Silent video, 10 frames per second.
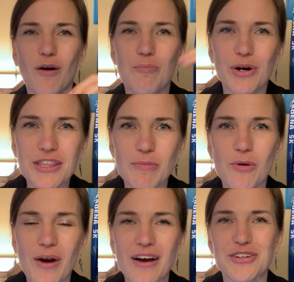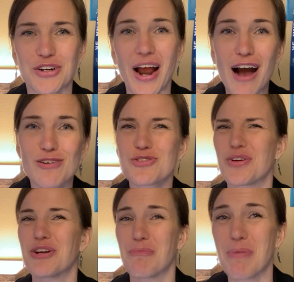put them around your house or
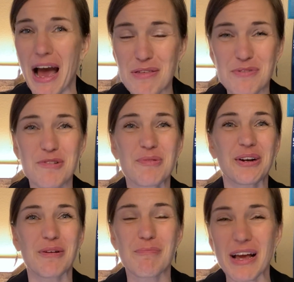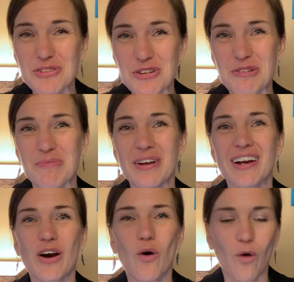in your bathroom or in your bedroom,
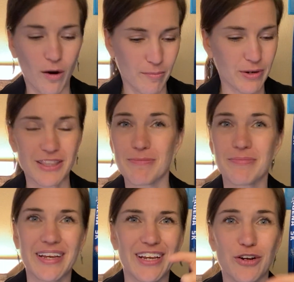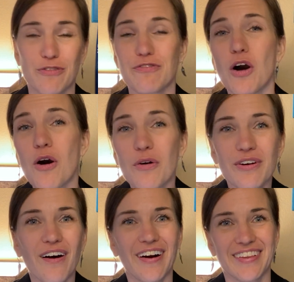or put them in your
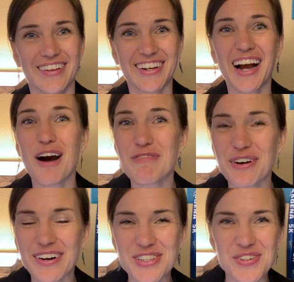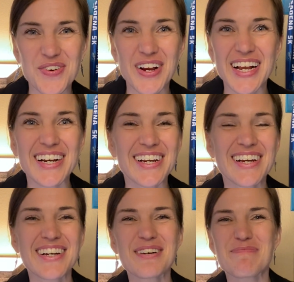phone on cover screen,
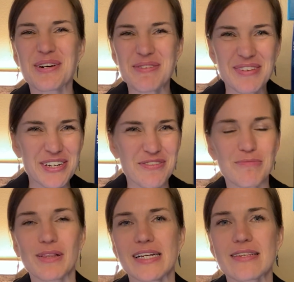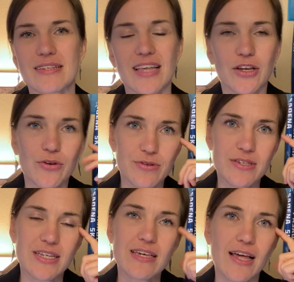put them in different places that you
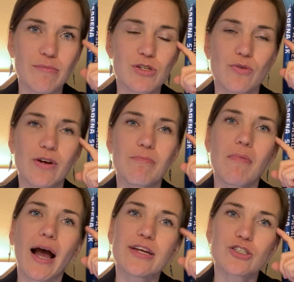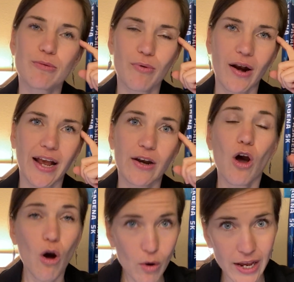see them to remind your brain,
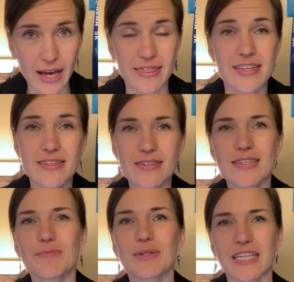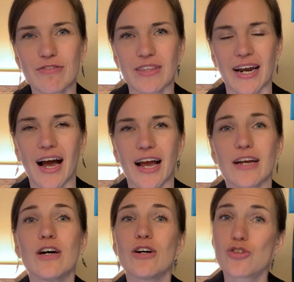oh yeah, this is the belief that
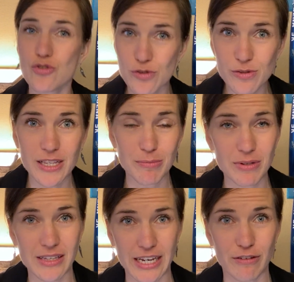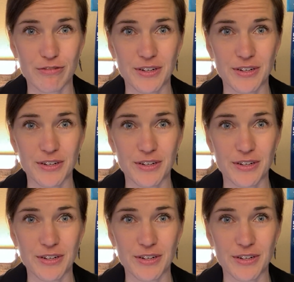I truly believe.